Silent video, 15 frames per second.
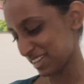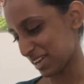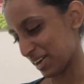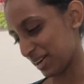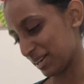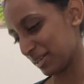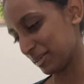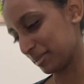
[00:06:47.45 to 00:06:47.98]

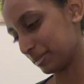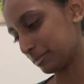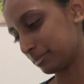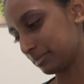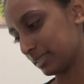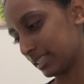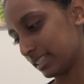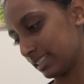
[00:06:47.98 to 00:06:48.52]

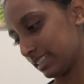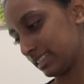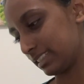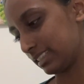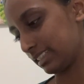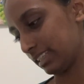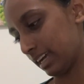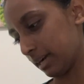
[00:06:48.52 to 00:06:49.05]
But
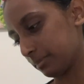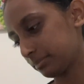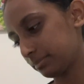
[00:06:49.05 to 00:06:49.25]
yeah,